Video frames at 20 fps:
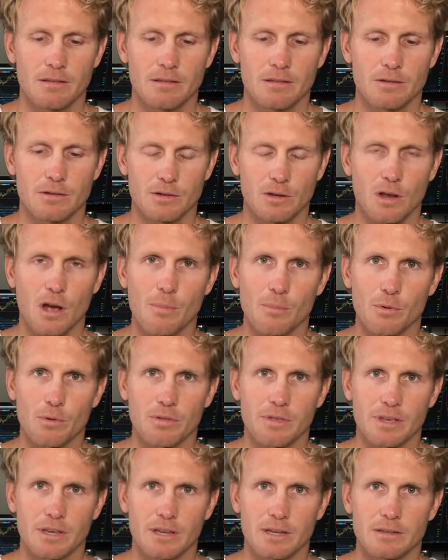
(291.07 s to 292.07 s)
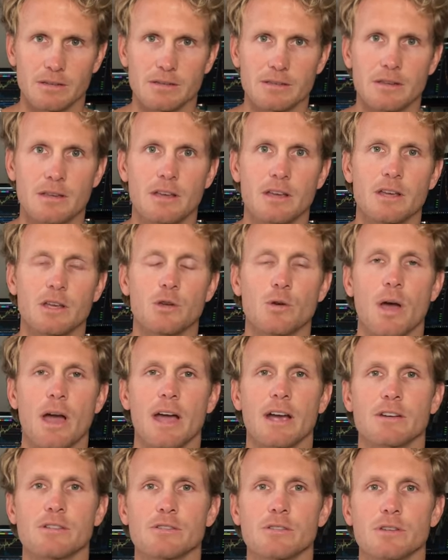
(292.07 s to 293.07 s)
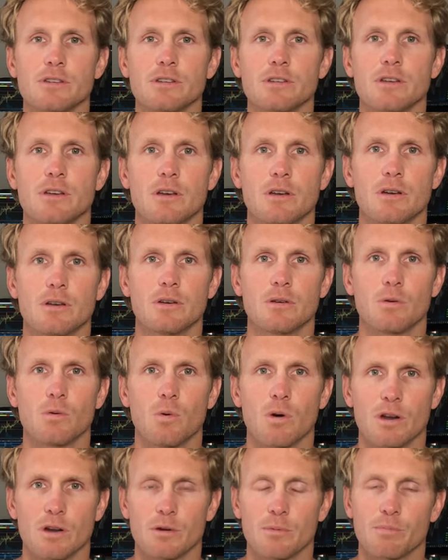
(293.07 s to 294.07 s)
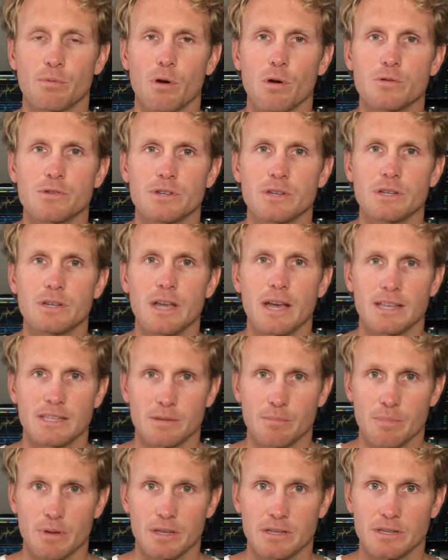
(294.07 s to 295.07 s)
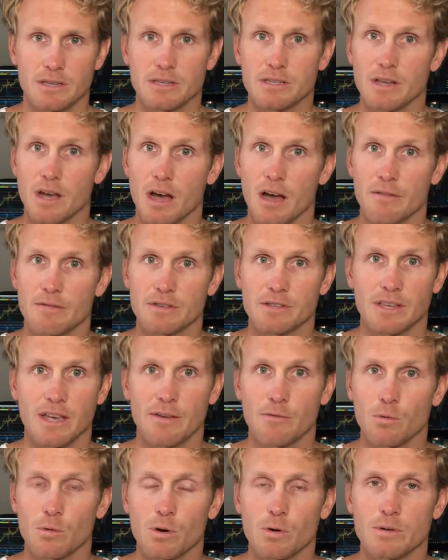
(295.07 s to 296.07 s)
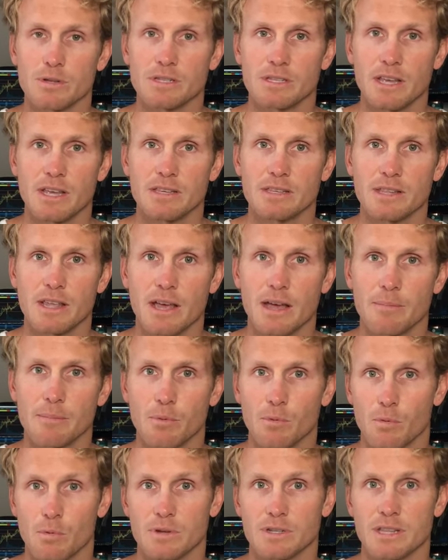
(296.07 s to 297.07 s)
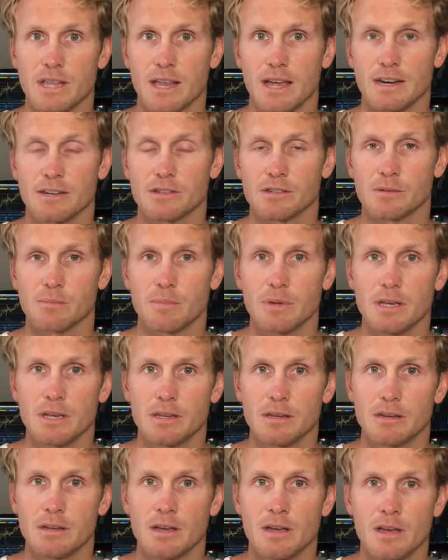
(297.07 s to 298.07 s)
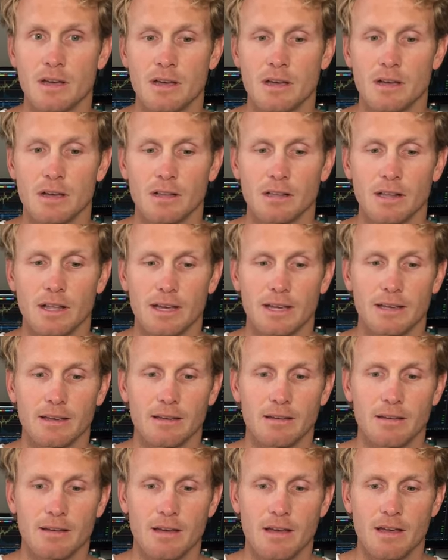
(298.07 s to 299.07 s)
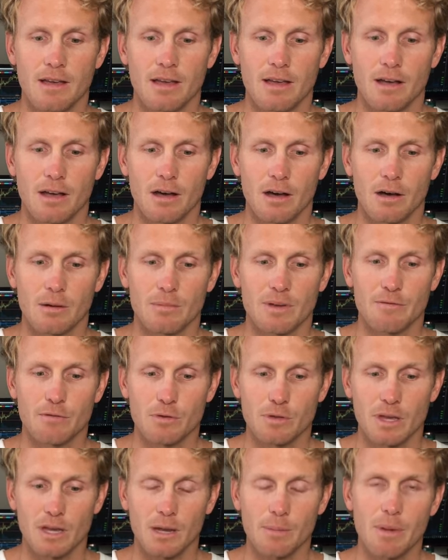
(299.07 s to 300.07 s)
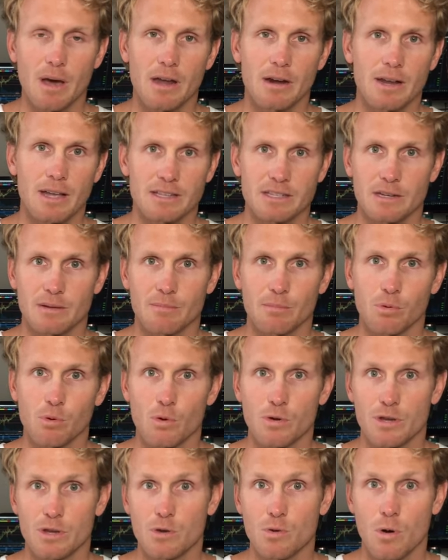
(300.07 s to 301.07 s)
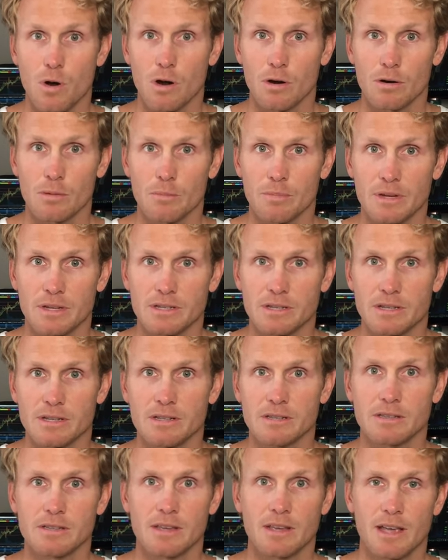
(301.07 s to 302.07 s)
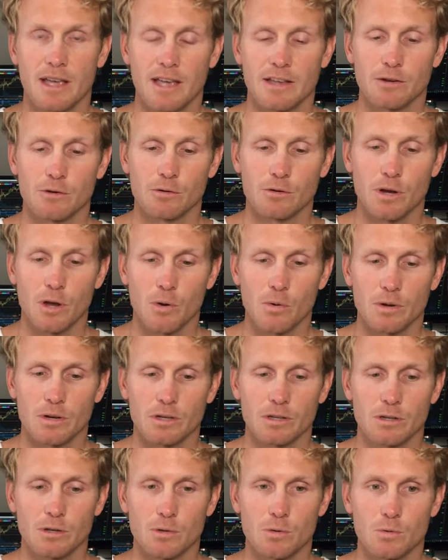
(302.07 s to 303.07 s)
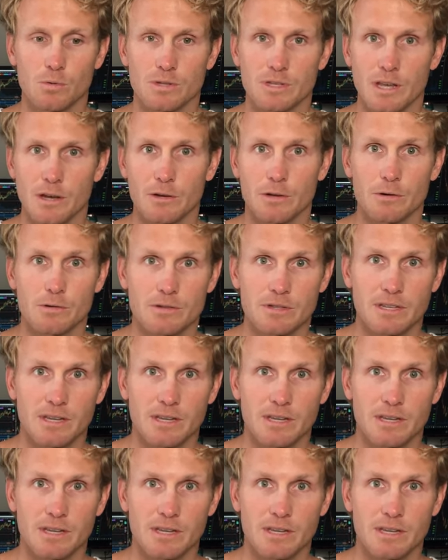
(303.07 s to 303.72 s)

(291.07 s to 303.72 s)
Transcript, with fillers: there's a couple things. You actually want to approach it as a business. Obviously, everyone always says that, but what does that actually mean? Like, um, if you think about it as an employee, you are a business and you're going to sell your